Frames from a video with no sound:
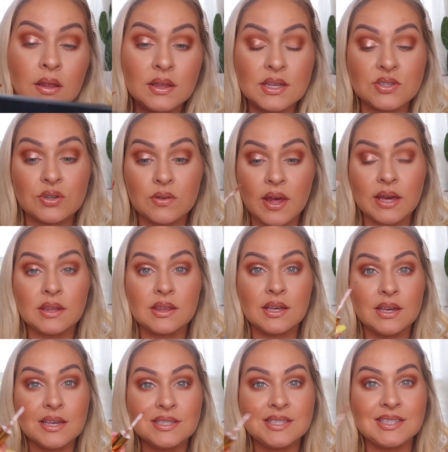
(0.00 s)
These are like
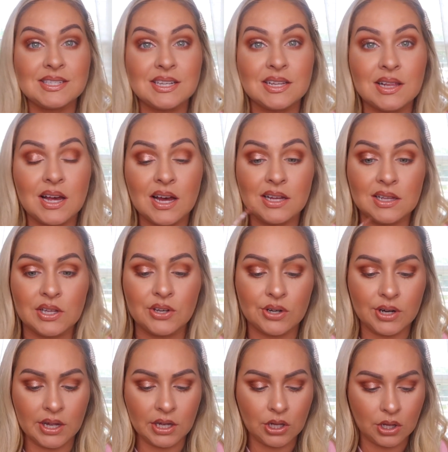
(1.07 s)
the Stila
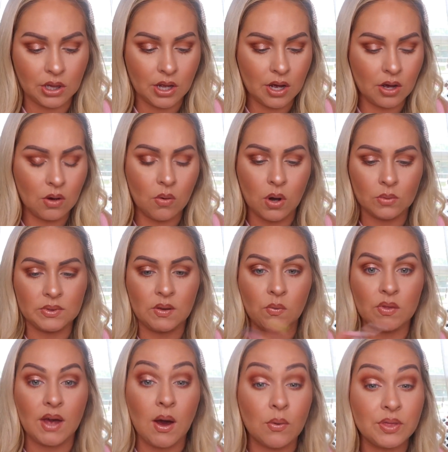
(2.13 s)
Glitter and Glow, only
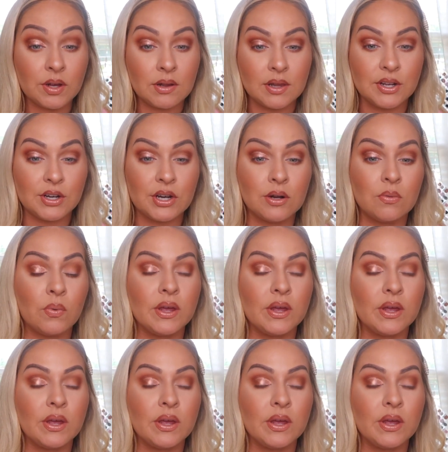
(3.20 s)
without the glitter,